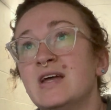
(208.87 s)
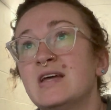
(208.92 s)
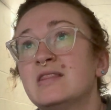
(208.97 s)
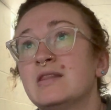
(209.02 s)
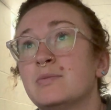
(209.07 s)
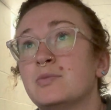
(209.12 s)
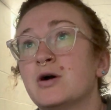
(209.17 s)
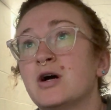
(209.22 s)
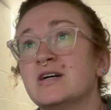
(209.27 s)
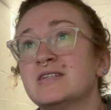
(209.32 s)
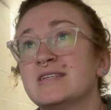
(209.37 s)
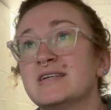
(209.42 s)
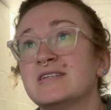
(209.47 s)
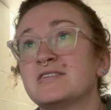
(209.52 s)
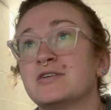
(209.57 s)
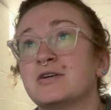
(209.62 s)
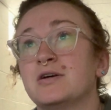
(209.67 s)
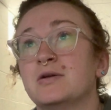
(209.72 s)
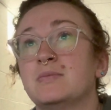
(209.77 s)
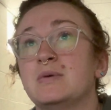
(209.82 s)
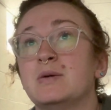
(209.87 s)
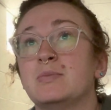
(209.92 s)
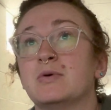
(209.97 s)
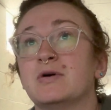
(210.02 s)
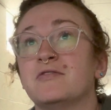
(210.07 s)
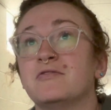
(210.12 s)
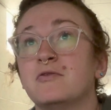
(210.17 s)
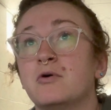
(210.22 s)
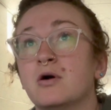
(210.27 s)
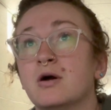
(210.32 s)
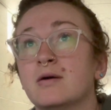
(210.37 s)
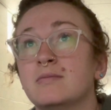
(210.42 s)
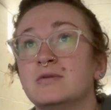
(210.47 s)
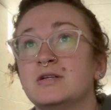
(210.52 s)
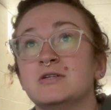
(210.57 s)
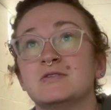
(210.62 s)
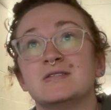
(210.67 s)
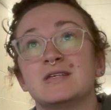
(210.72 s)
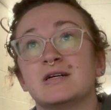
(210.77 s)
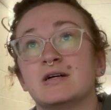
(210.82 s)
The process could be performed
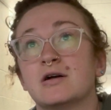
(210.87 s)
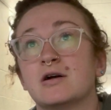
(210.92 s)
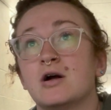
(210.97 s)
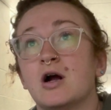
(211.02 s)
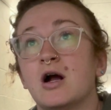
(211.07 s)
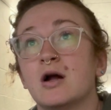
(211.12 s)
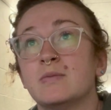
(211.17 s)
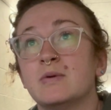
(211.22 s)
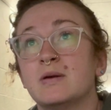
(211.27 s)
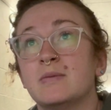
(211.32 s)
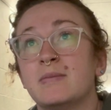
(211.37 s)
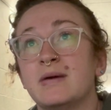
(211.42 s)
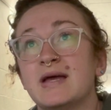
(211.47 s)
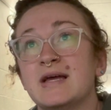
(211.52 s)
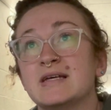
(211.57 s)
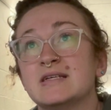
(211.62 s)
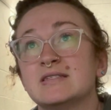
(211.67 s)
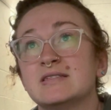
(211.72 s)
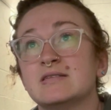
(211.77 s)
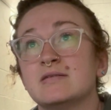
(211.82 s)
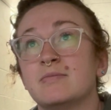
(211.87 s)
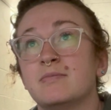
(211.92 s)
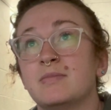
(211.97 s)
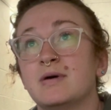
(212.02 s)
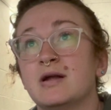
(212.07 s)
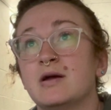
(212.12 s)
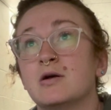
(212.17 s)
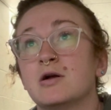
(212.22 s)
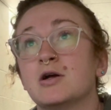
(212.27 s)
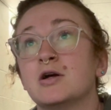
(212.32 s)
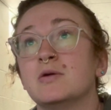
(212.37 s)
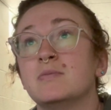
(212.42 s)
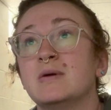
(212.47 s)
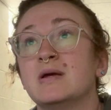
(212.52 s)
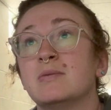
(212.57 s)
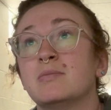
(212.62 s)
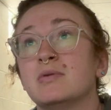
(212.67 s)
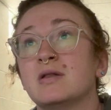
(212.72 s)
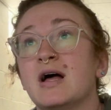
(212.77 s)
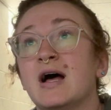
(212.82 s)
using a carbon base, but it could be
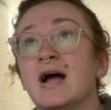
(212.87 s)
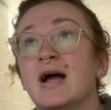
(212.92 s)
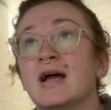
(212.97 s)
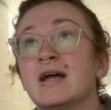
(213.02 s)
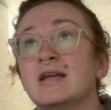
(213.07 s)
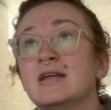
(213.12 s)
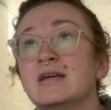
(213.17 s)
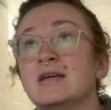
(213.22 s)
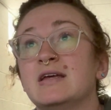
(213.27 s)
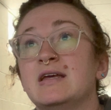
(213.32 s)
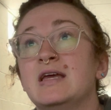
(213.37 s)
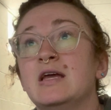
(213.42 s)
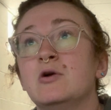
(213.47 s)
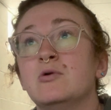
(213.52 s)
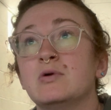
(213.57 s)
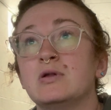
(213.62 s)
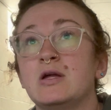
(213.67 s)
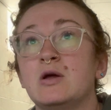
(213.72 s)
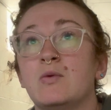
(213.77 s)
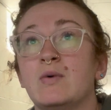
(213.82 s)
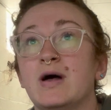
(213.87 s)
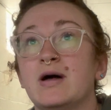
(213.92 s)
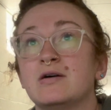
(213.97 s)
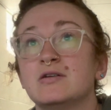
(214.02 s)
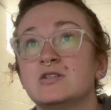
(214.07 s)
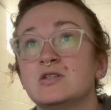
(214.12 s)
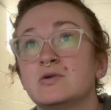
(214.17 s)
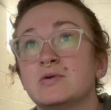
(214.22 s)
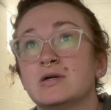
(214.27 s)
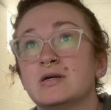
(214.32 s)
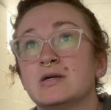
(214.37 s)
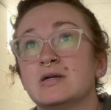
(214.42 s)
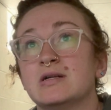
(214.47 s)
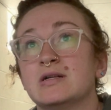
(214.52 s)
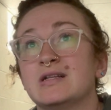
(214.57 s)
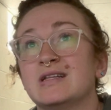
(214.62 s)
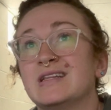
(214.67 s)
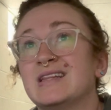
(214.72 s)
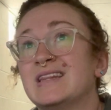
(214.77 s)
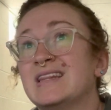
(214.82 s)
applied equally well to a
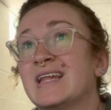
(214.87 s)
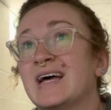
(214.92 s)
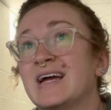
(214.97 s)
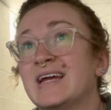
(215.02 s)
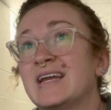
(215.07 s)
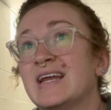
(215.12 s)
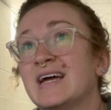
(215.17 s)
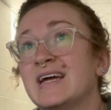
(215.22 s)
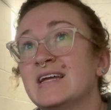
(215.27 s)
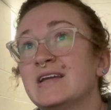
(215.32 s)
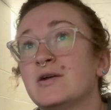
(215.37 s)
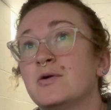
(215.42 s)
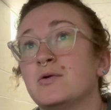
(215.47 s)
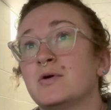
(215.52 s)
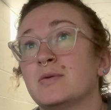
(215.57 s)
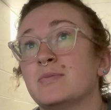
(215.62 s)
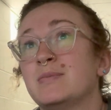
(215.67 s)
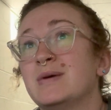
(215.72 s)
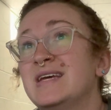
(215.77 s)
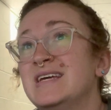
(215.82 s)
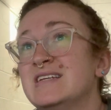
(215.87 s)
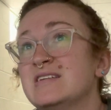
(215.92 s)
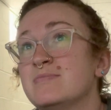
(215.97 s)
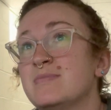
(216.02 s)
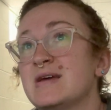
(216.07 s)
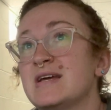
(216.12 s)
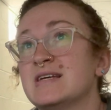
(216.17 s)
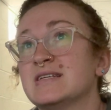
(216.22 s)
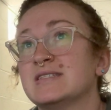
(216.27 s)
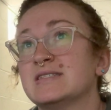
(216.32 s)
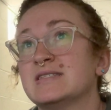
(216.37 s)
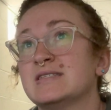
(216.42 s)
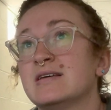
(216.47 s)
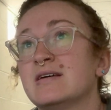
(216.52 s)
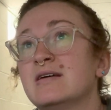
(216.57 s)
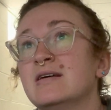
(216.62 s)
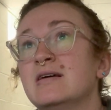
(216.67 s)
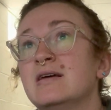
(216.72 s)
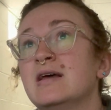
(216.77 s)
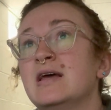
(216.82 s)
lignite or peat base.
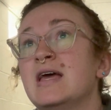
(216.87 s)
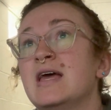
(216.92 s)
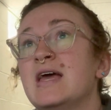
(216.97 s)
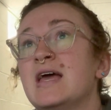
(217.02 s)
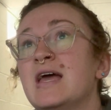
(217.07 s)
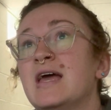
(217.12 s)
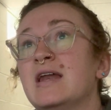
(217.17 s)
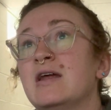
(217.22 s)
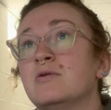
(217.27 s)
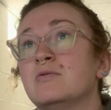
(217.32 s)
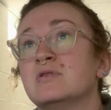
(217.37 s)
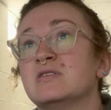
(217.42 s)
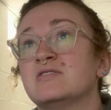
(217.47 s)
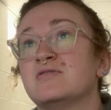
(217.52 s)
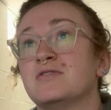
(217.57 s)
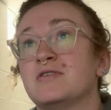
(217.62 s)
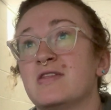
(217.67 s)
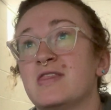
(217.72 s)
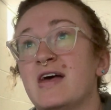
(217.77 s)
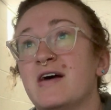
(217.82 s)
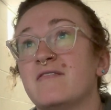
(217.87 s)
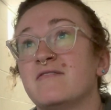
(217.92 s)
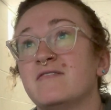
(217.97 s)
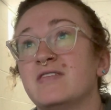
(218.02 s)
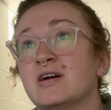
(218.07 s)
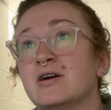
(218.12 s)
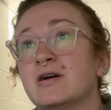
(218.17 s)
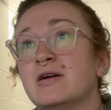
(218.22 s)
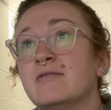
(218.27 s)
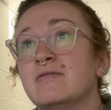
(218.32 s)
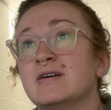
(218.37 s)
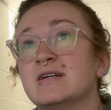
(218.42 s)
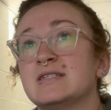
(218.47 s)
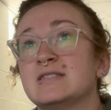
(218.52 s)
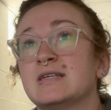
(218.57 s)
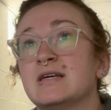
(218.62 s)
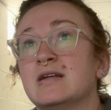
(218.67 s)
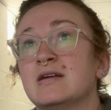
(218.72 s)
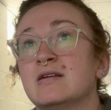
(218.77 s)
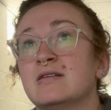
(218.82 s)
And it was for that very
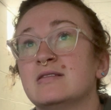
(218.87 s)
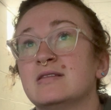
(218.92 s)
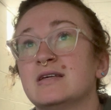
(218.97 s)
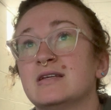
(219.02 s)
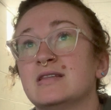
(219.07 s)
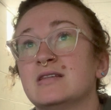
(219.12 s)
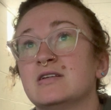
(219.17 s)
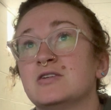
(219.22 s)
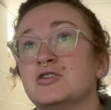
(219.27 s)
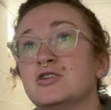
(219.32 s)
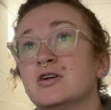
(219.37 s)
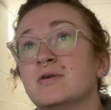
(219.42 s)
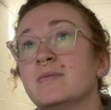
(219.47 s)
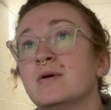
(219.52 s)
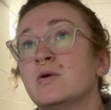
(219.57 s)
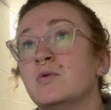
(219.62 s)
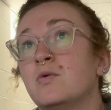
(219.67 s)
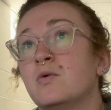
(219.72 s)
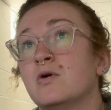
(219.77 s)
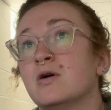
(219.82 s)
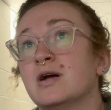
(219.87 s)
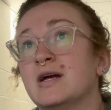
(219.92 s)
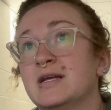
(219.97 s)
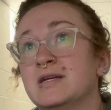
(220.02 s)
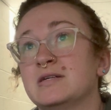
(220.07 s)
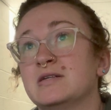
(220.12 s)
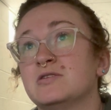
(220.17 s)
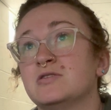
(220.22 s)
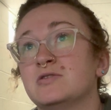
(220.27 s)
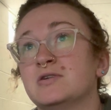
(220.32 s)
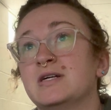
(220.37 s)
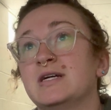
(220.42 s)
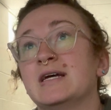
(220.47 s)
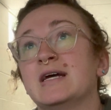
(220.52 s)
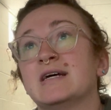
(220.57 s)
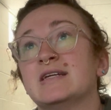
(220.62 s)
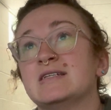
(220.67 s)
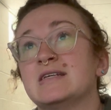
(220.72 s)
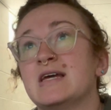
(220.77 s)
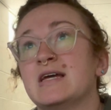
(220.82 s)
reason that the German war industry
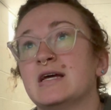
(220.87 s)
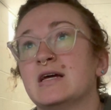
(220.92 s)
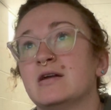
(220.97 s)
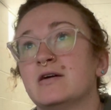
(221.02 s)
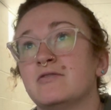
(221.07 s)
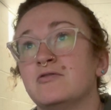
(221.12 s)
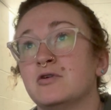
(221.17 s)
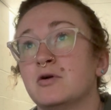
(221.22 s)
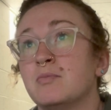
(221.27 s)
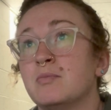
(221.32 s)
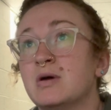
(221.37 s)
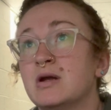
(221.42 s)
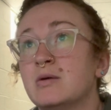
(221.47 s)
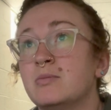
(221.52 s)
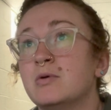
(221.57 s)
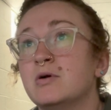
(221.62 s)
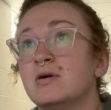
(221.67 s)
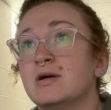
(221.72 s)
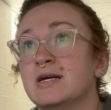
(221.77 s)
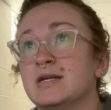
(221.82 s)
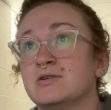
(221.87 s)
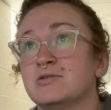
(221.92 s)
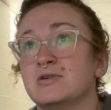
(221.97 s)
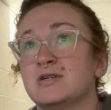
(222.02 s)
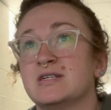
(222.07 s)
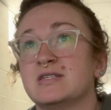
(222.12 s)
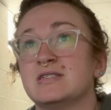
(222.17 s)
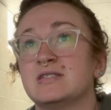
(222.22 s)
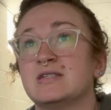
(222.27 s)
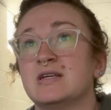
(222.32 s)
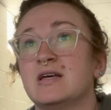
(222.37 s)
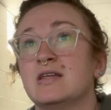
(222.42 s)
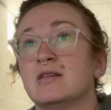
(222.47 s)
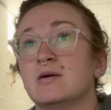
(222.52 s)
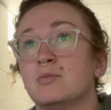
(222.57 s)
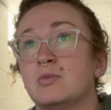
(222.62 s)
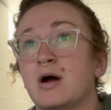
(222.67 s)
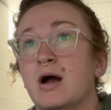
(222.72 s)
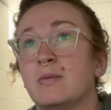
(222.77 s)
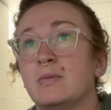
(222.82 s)
had taken a formidable interest in the
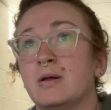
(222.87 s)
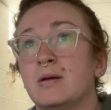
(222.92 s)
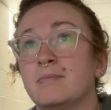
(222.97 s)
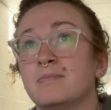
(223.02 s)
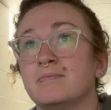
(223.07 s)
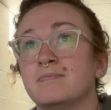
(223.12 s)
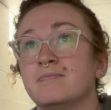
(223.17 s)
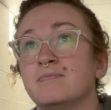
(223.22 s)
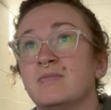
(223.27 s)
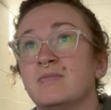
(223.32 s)
problem.